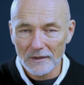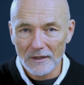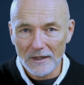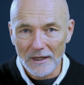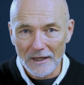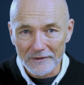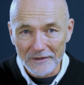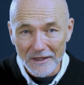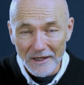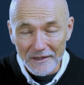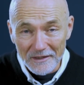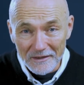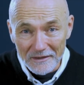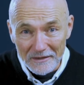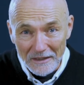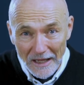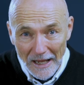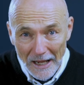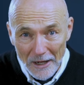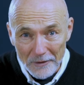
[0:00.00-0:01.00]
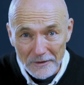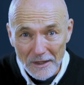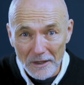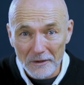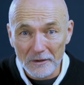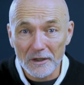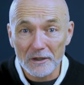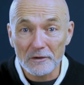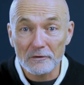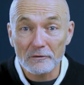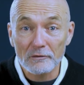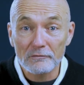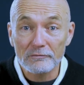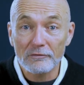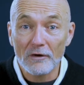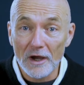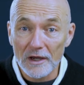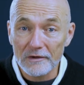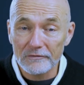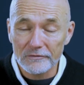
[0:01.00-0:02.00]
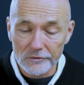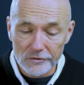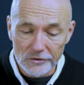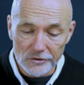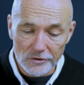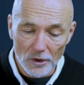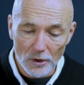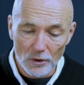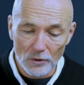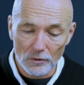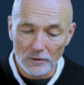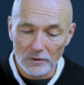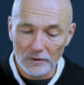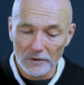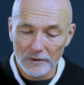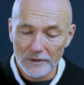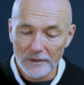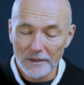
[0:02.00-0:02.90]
and that how that can revive your soul